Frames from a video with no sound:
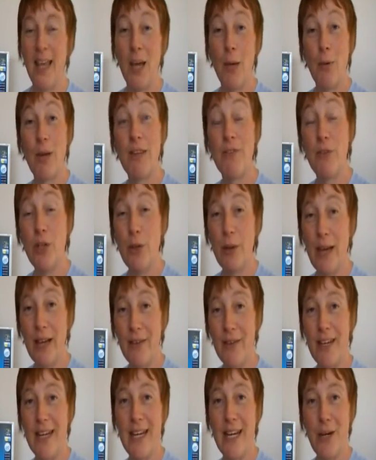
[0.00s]
Well, if you
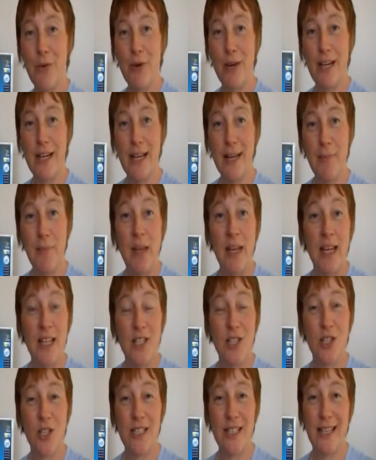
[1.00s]
have an e-reader,
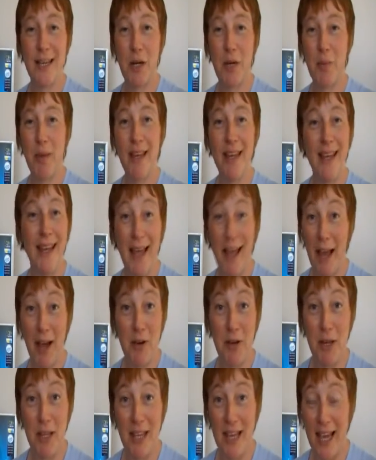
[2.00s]
do tell me how
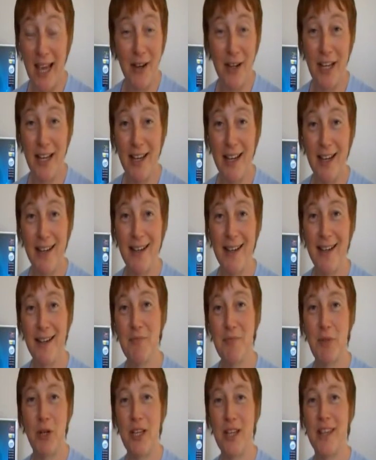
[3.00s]
you like it,
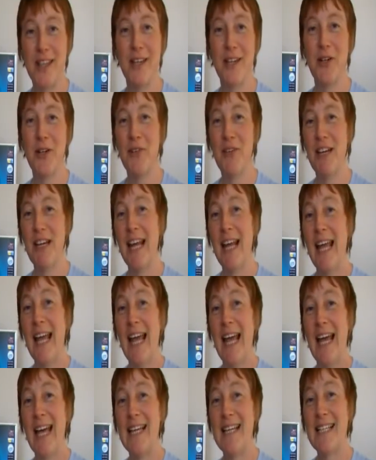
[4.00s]
what you think of it,
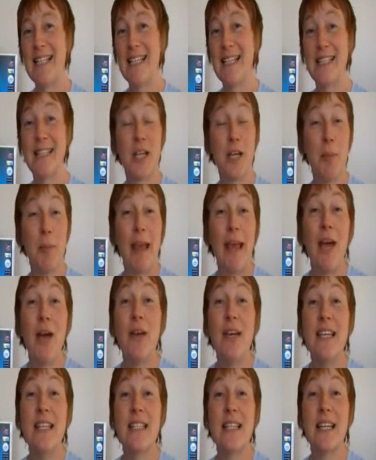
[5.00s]
and tell me how
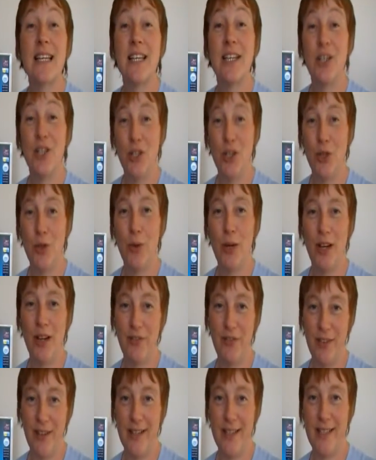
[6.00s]
easily you are
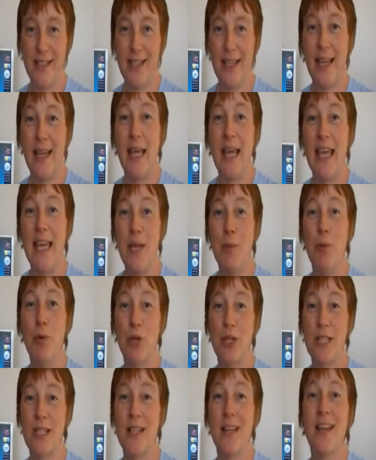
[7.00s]
finding
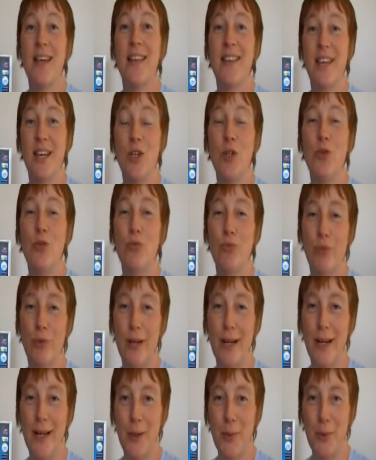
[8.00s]
ebooks that you
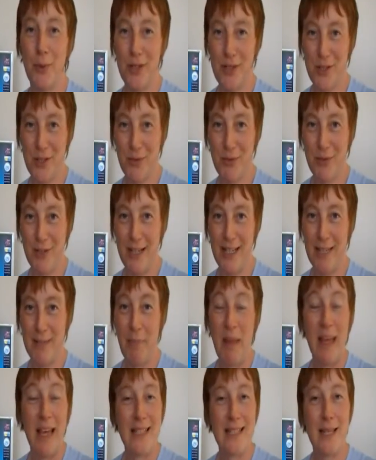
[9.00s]
really want to read.
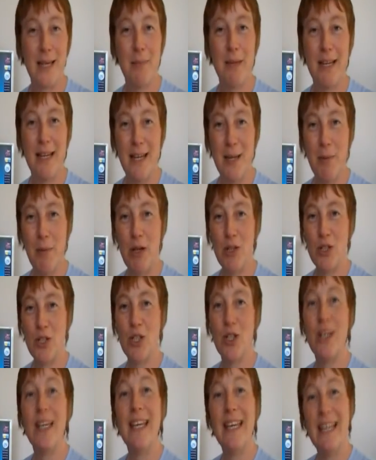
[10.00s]
Send me an email
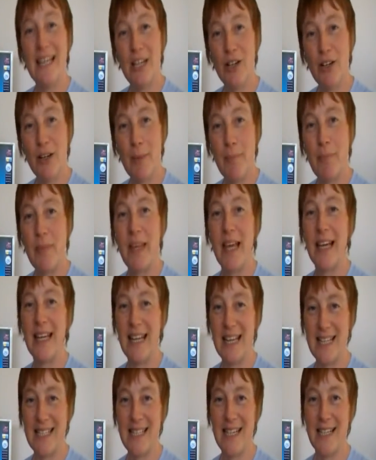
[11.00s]
to
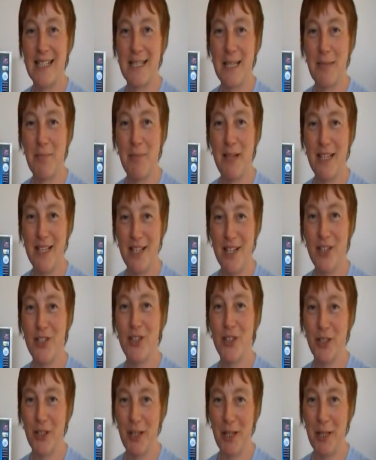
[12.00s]

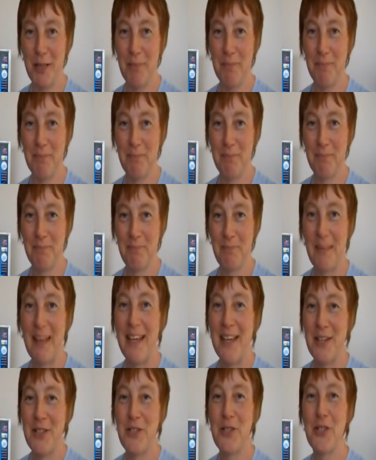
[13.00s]
elog@scsmmedia.com.
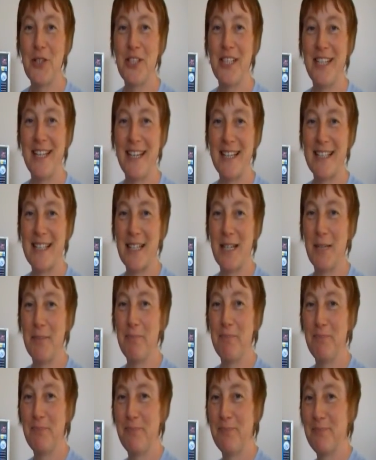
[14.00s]
Talk to you next
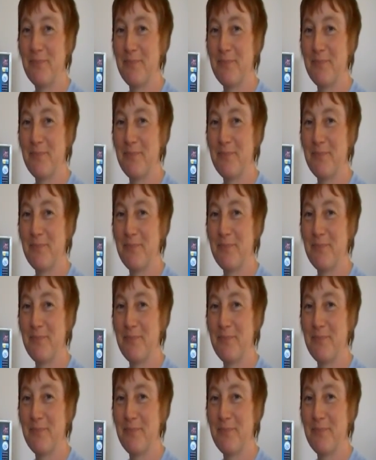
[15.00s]
time.